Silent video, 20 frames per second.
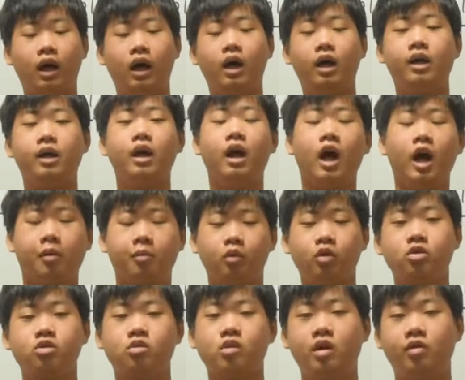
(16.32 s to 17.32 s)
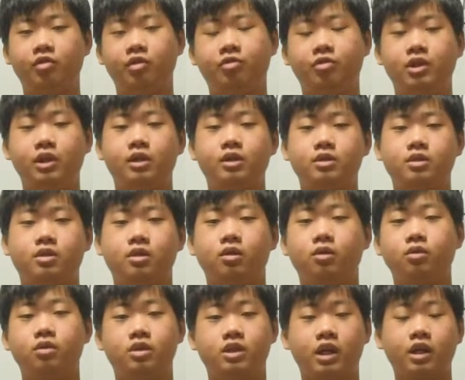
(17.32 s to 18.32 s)
Hi, I'm GUO CHENG GUANG, 15 years
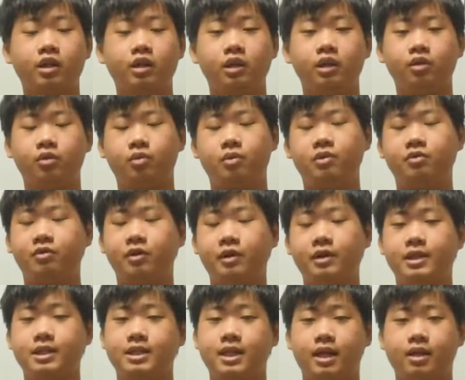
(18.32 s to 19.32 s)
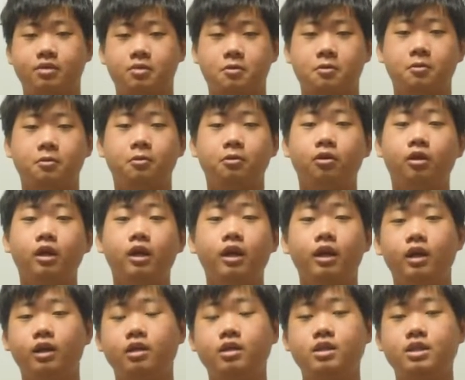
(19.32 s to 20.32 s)
old, secondary 3 for NS High School.
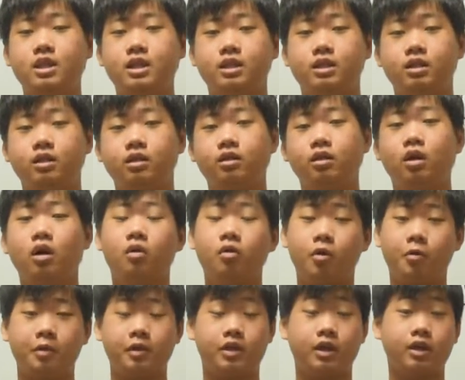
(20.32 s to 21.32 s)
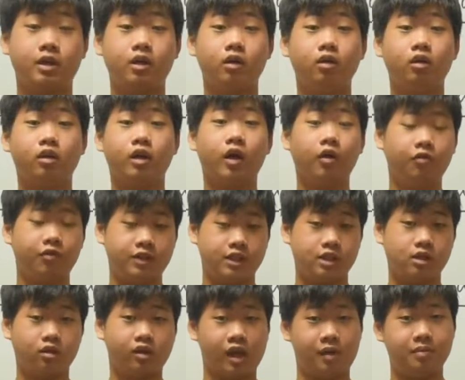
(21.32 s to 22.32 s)
In this lesson, we'll be taking a look at
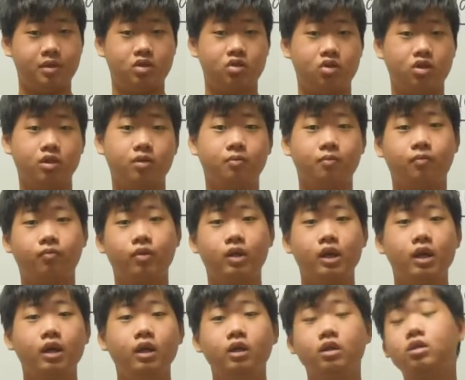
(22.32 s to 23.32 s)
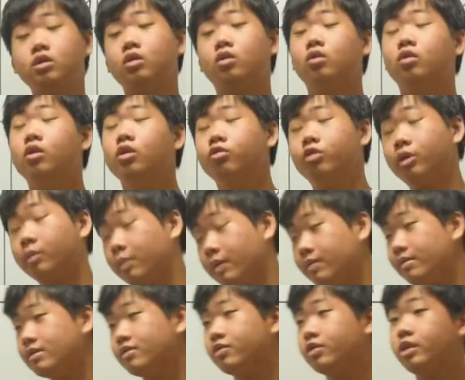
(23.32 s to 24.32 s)
physical chemistry. So, for our
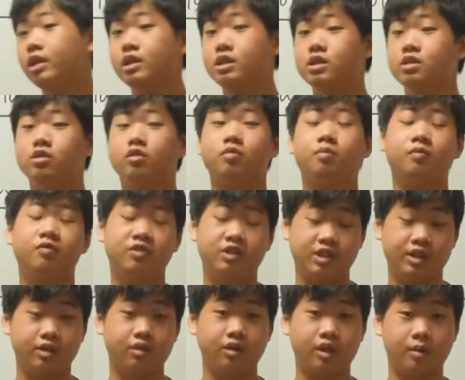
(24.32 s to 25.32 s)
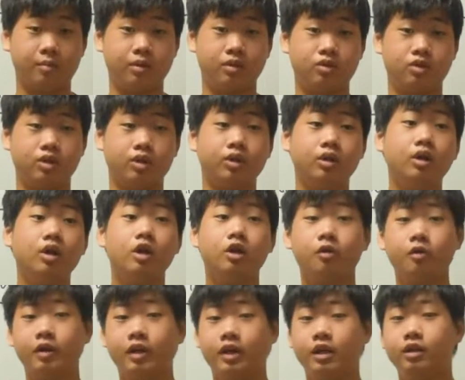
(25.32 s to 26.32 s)
previous few lessons of physical chemistry,
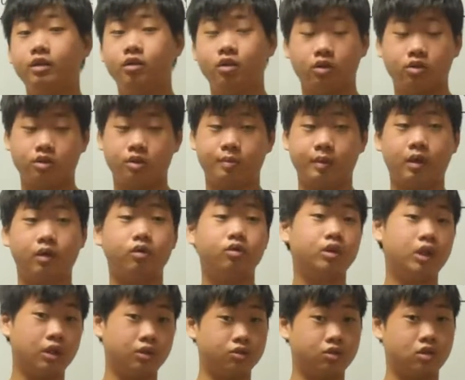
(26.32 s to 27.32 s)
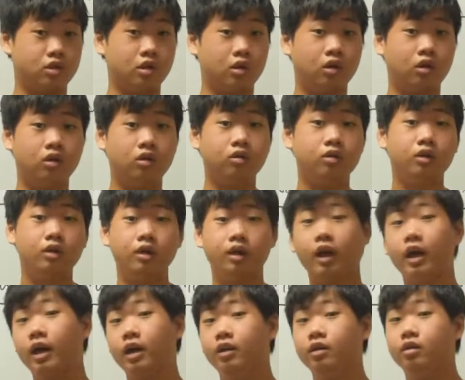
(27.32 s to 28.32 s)
we talked about Raoult's law
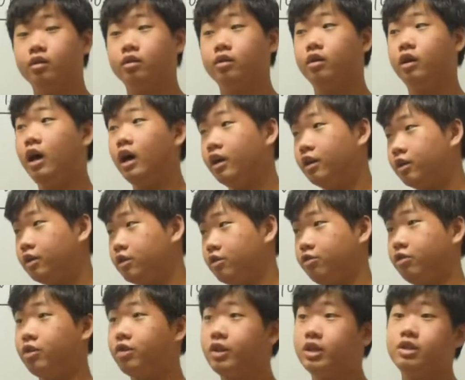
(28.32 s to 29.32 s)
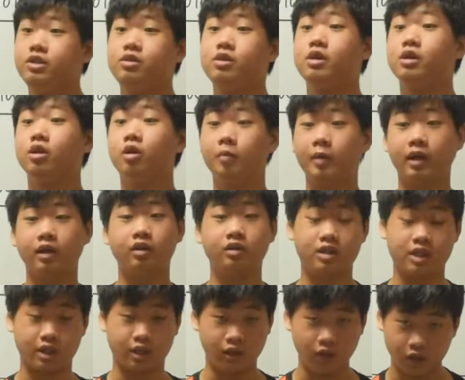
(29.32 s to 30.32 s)
and other different things you can go by to
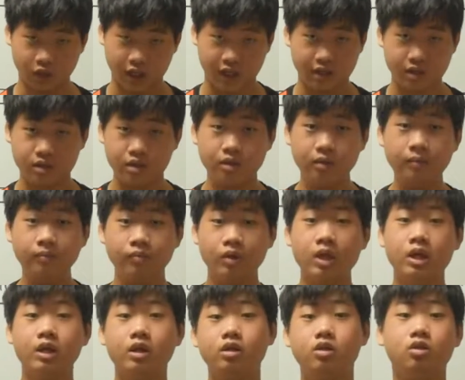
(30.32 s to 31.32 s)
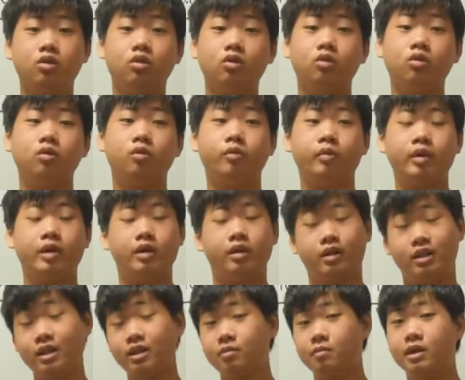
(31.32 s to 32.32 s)
take a look at. So, we
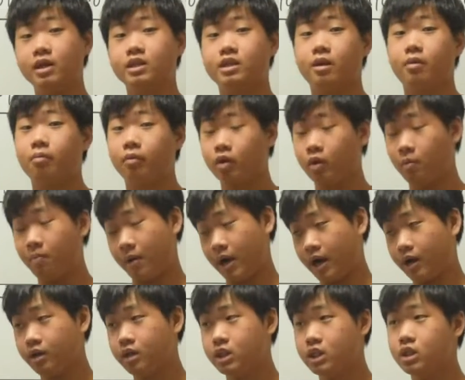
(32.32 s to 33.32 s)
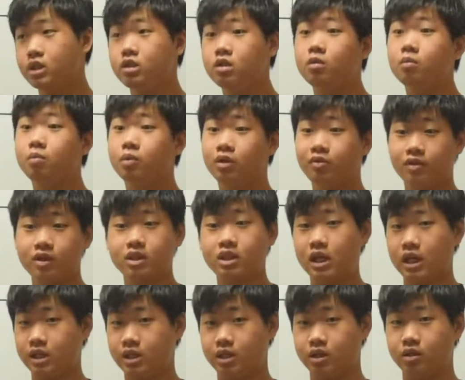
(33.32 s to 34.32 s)
did make some comparisons in previous
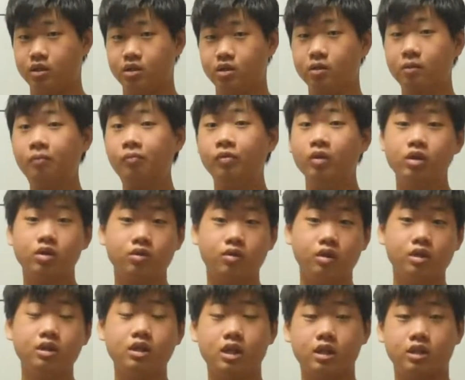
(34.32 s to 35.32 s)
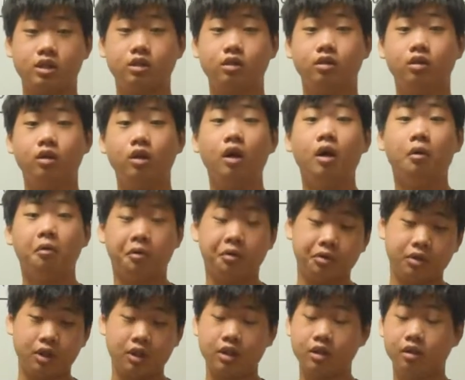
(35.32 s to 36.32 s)
lessons. So, in this lesson, we'll
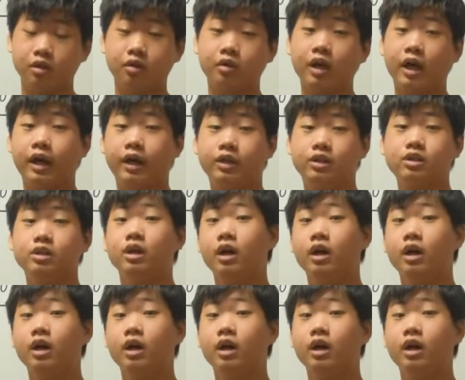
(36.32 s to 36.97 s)
take a look at